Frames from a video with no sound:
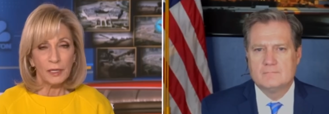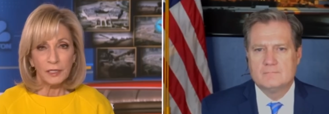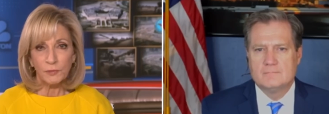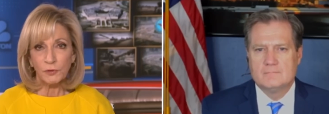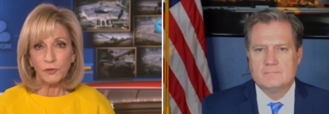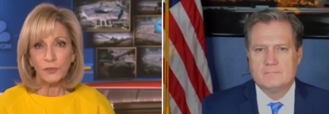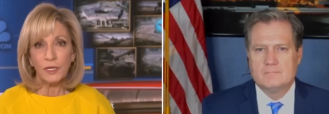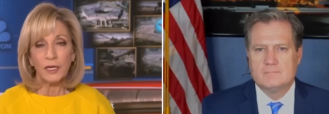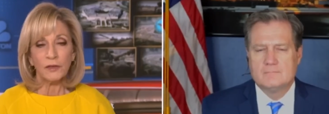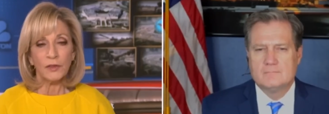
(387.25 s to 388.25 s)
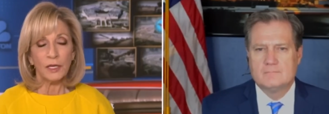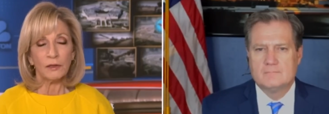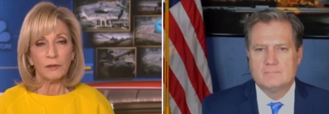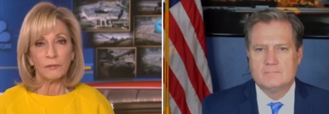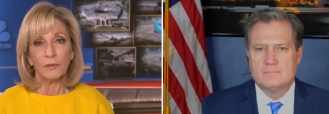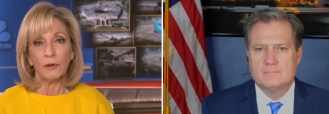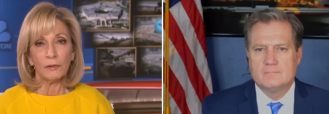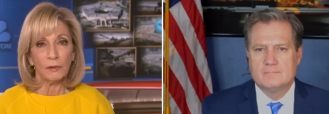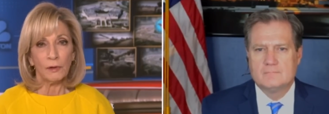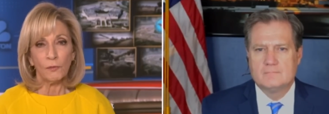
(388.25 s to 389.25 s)
Speaker 1: experts are saying that a,
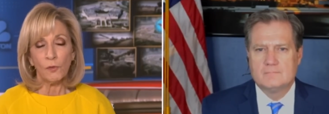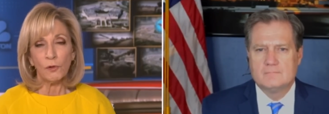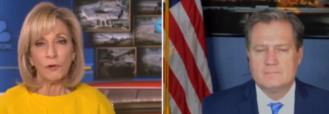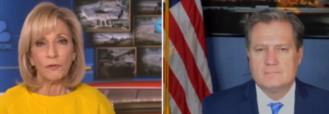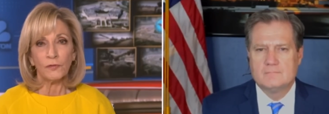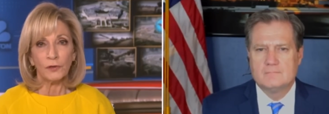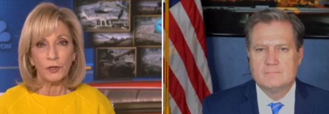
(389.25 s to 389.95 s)
a war of